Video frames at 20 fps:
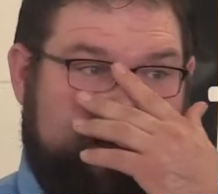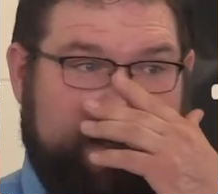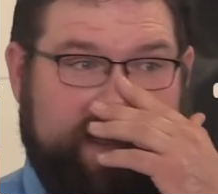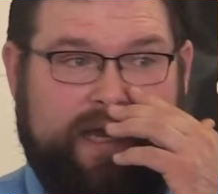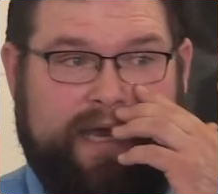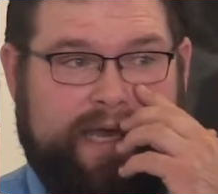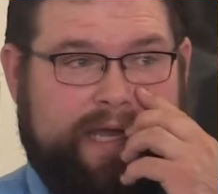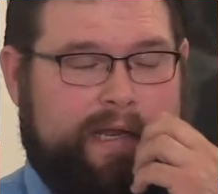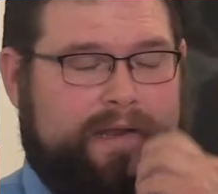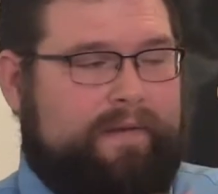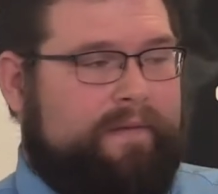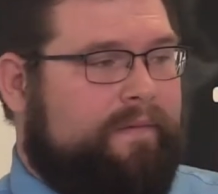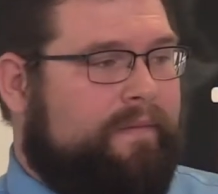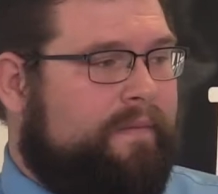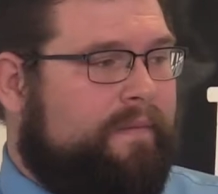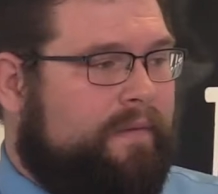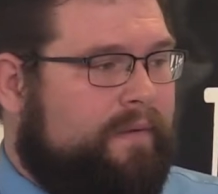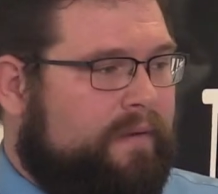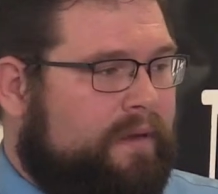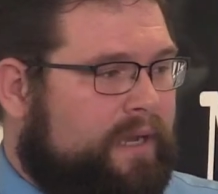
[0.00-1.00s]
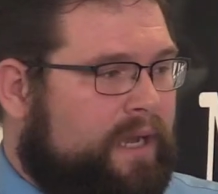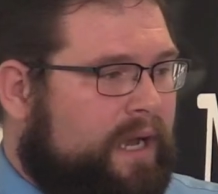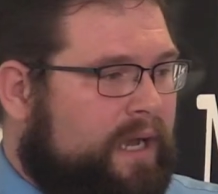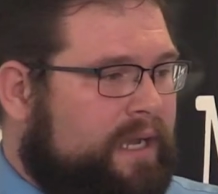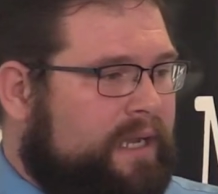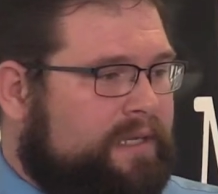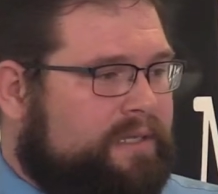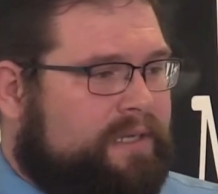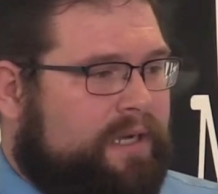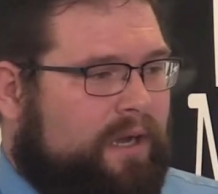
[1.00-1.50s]
And God
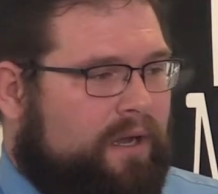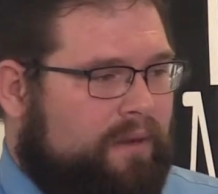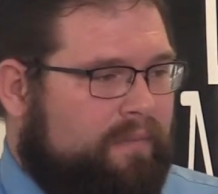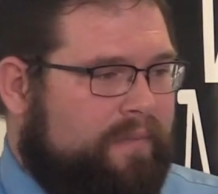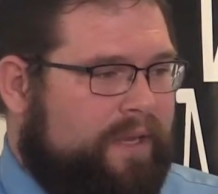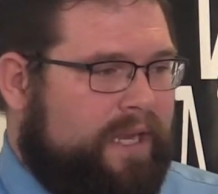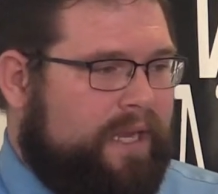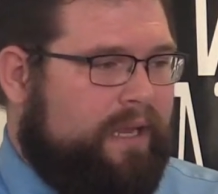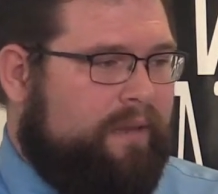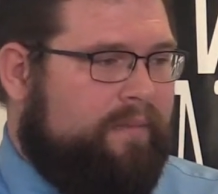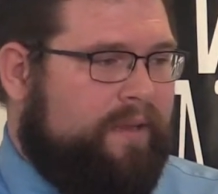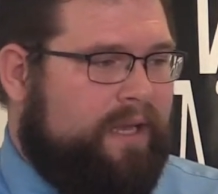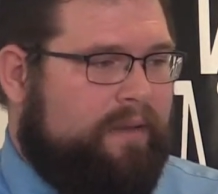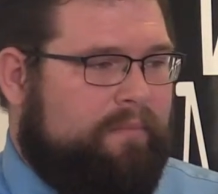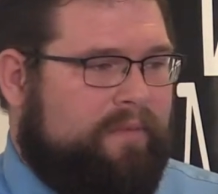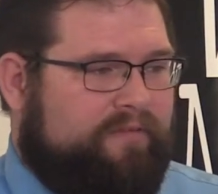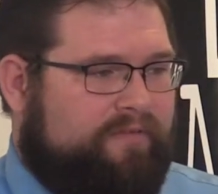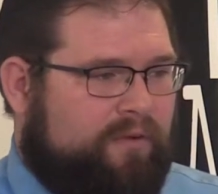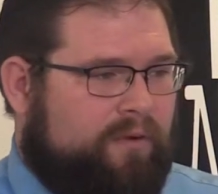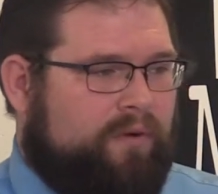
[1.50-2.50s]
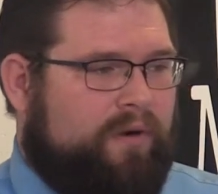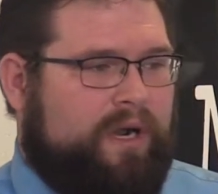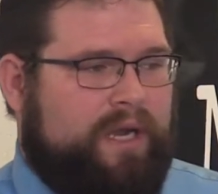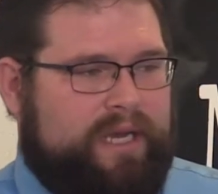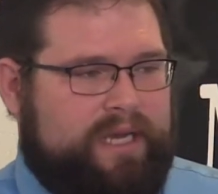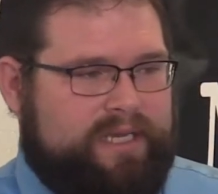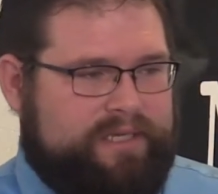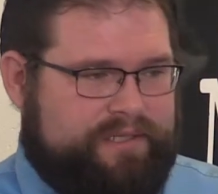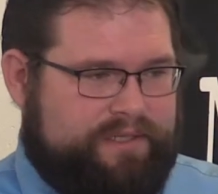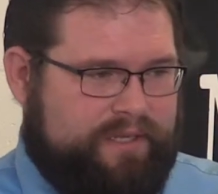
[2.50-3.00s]
has called many men before
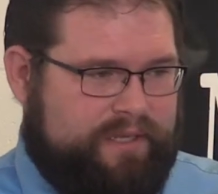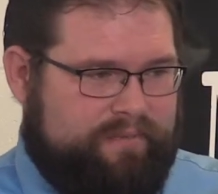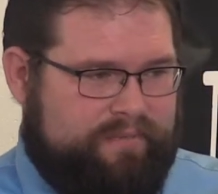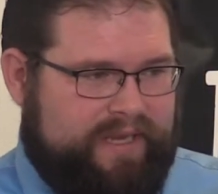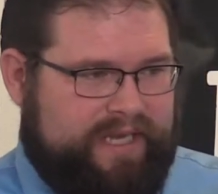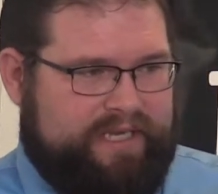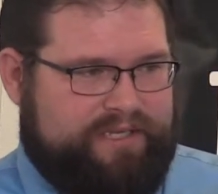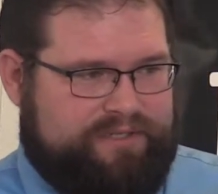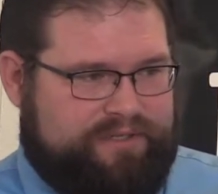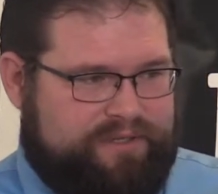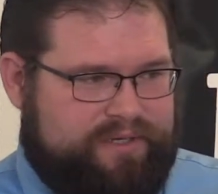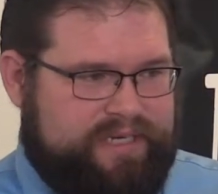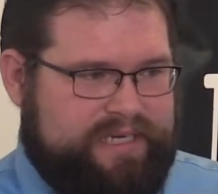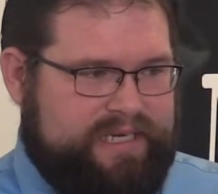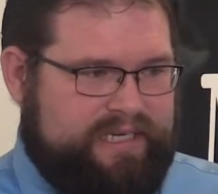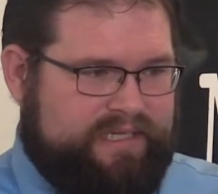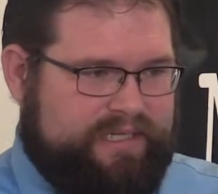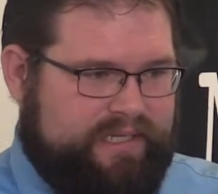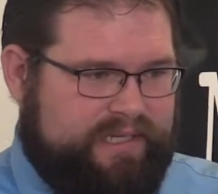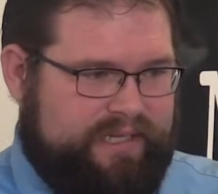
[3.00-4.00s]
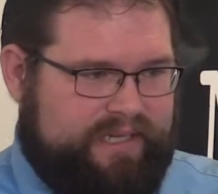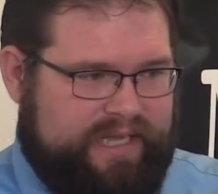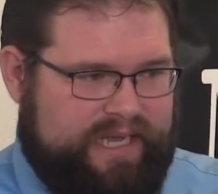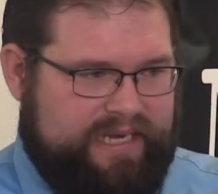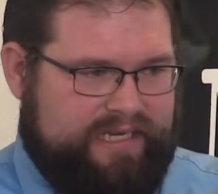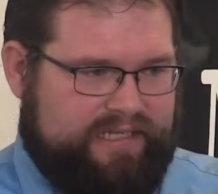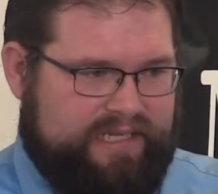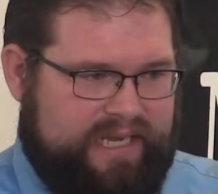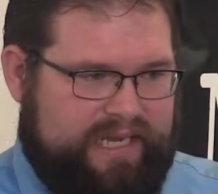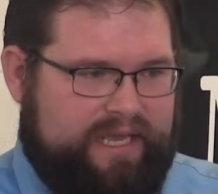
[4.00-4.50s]
us to the ministries and the
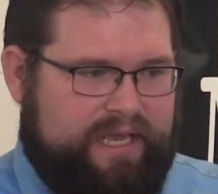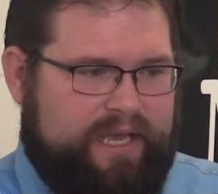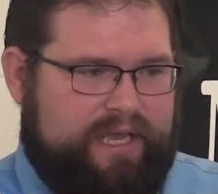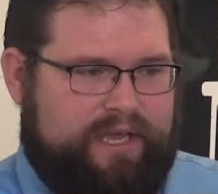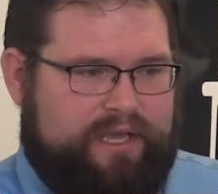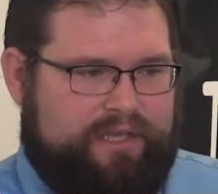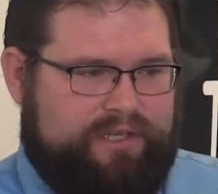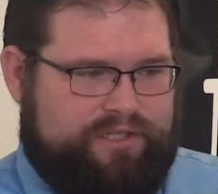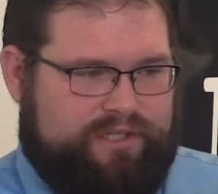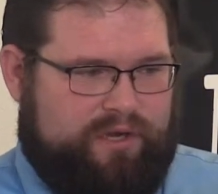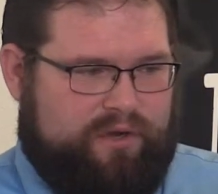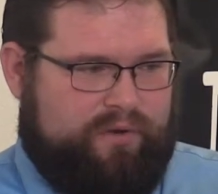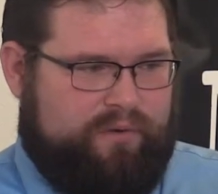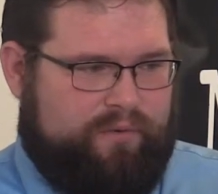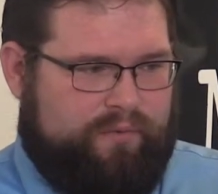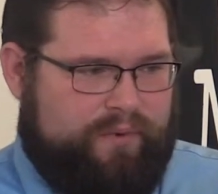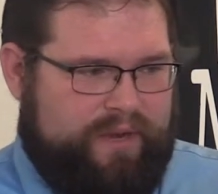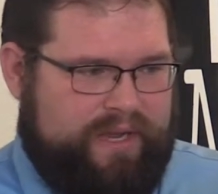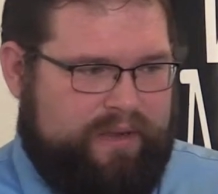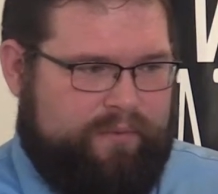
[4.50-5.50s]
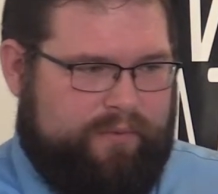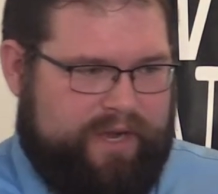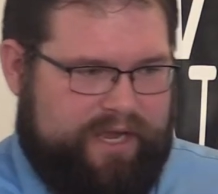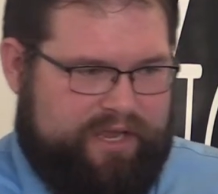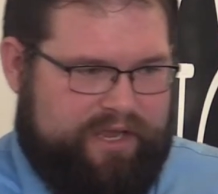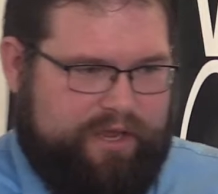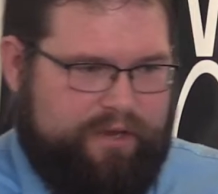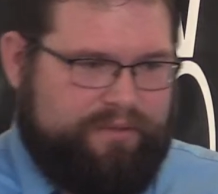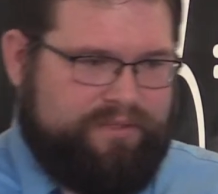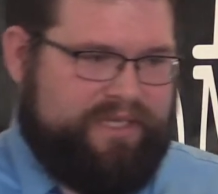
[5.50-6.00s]
things they. So we,
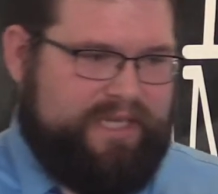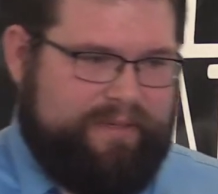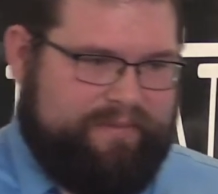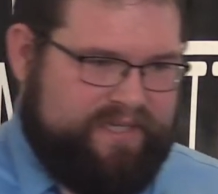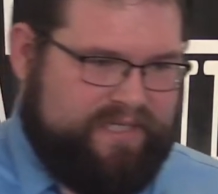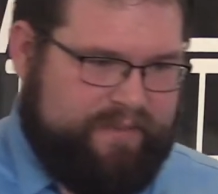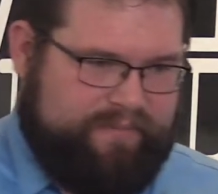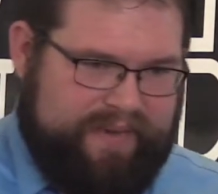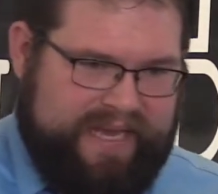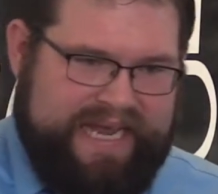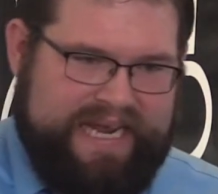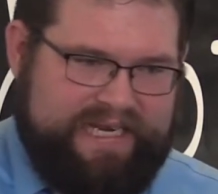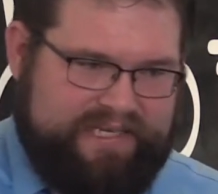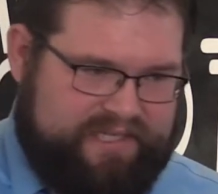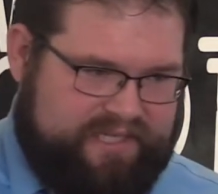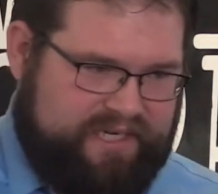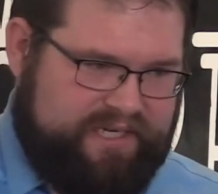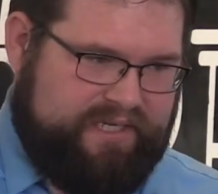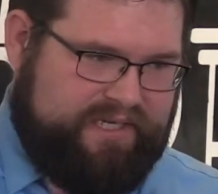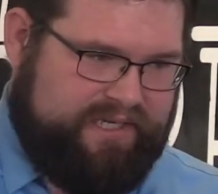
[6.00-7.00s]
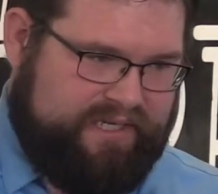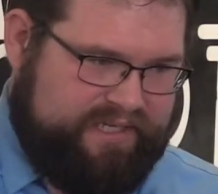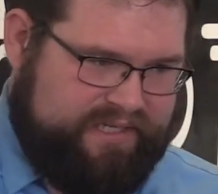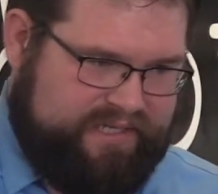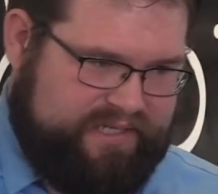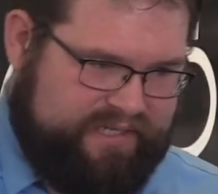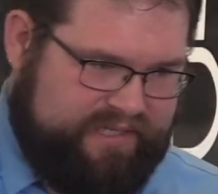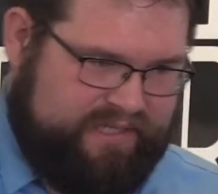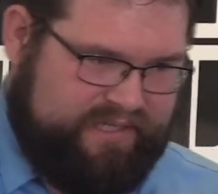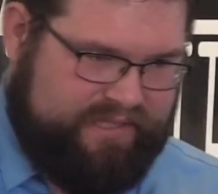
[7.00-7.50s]
we use them as a base to, to,
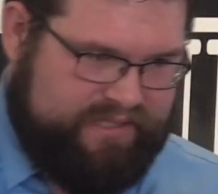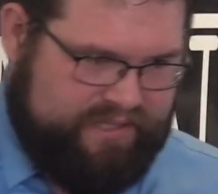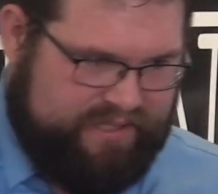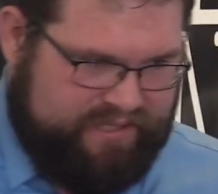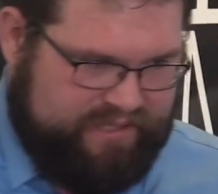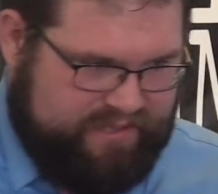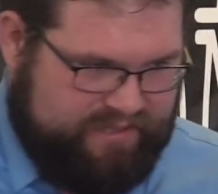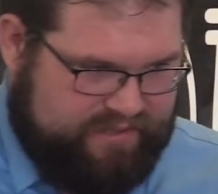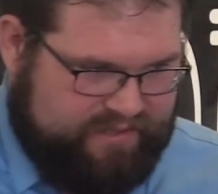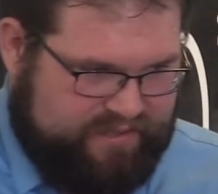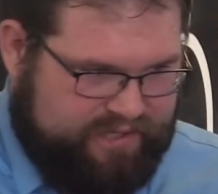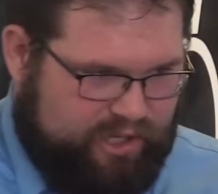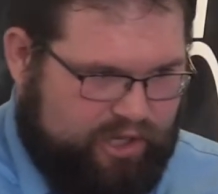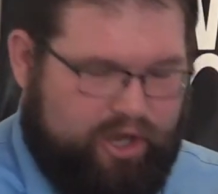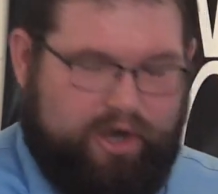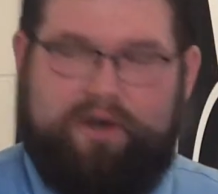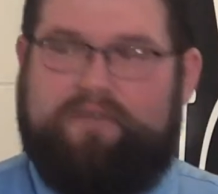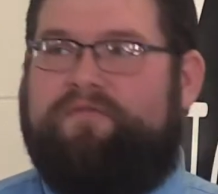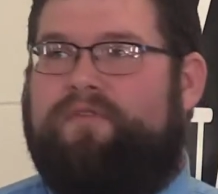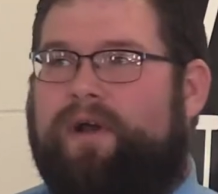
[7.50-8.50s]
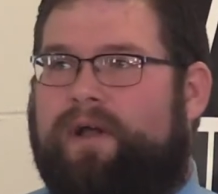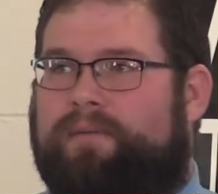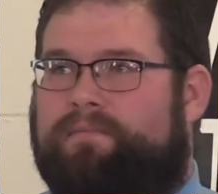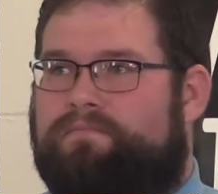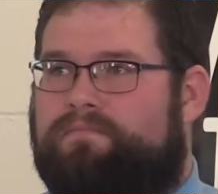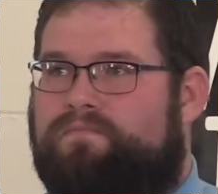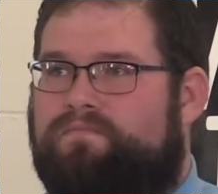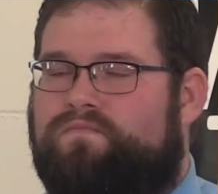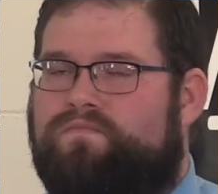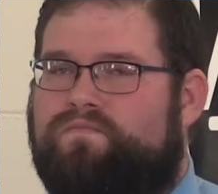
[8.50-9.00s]
to, to, to learn
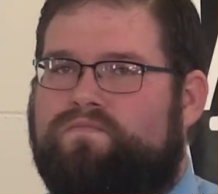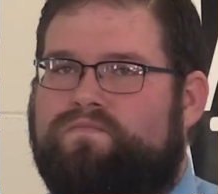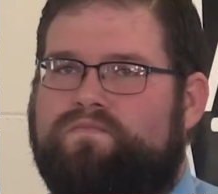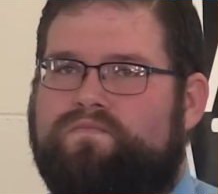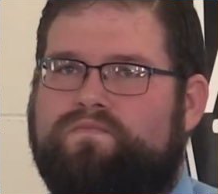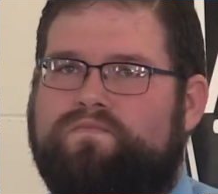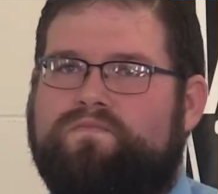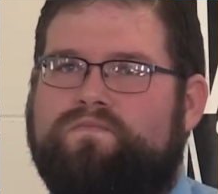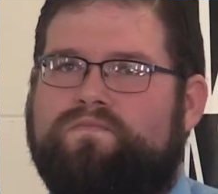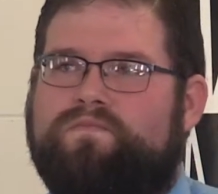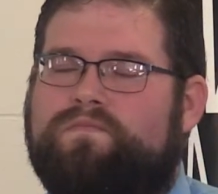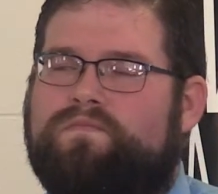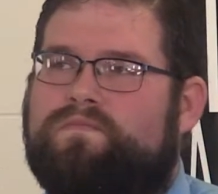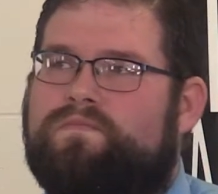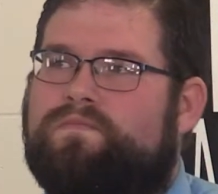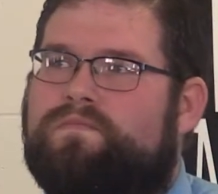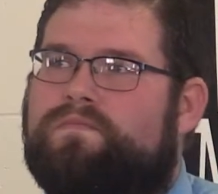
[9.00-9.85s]
from. Yes, amen.